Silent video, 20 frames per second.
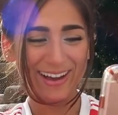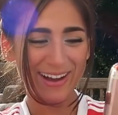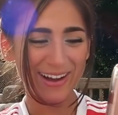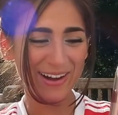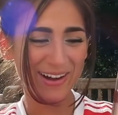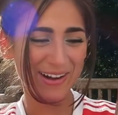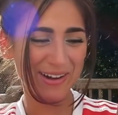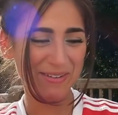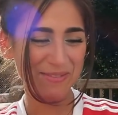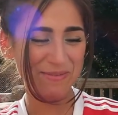
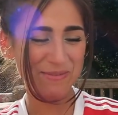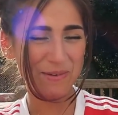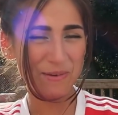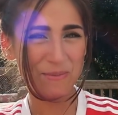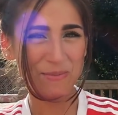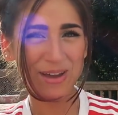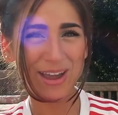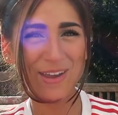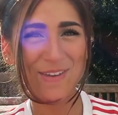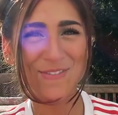
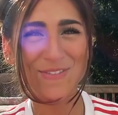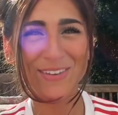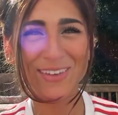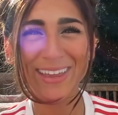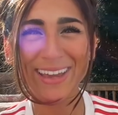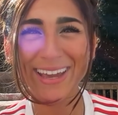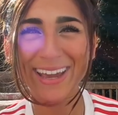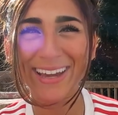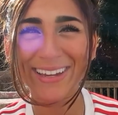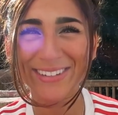um, but I feel
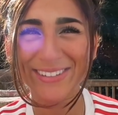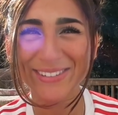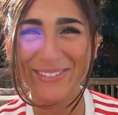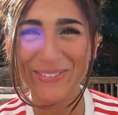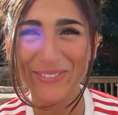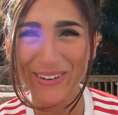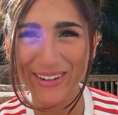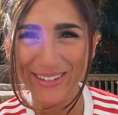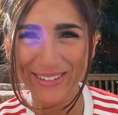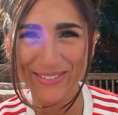like I should
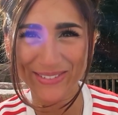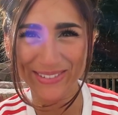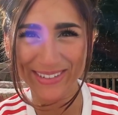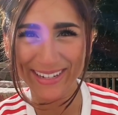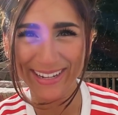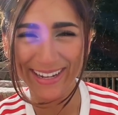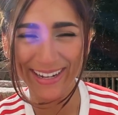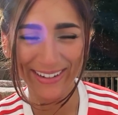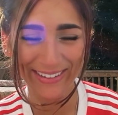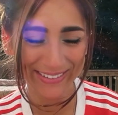watch
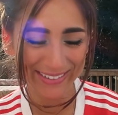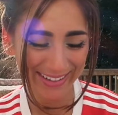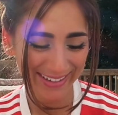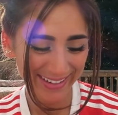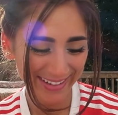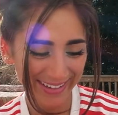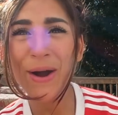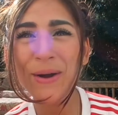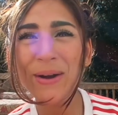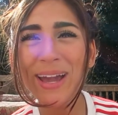one now.
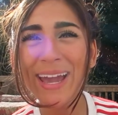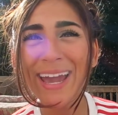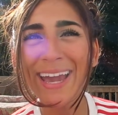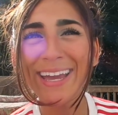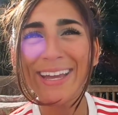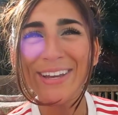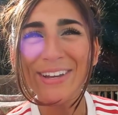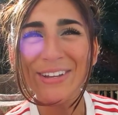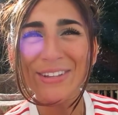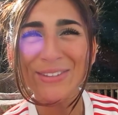
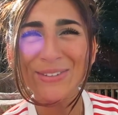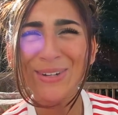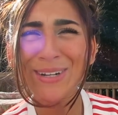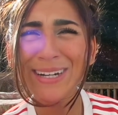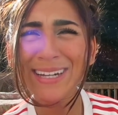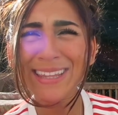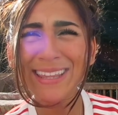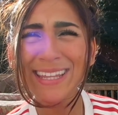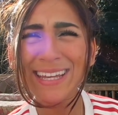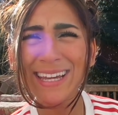Okay, do
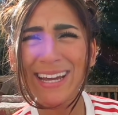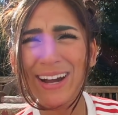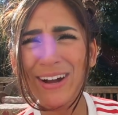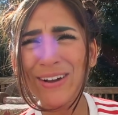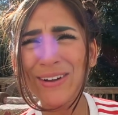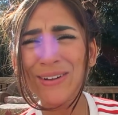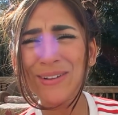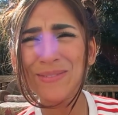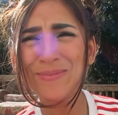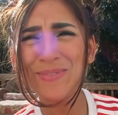I think
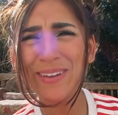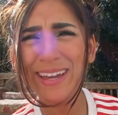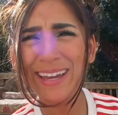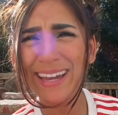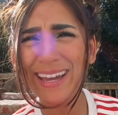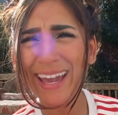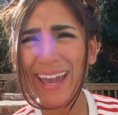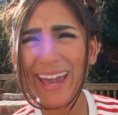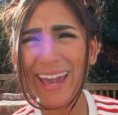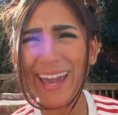I will
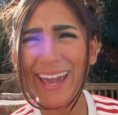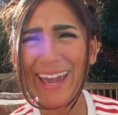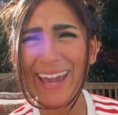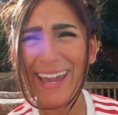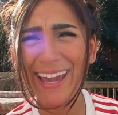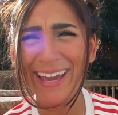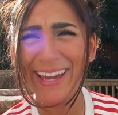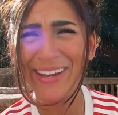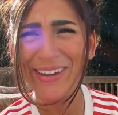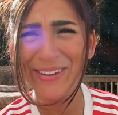make
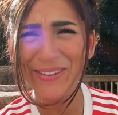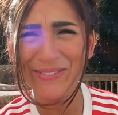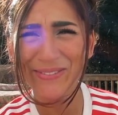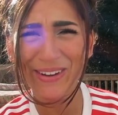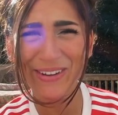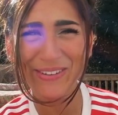a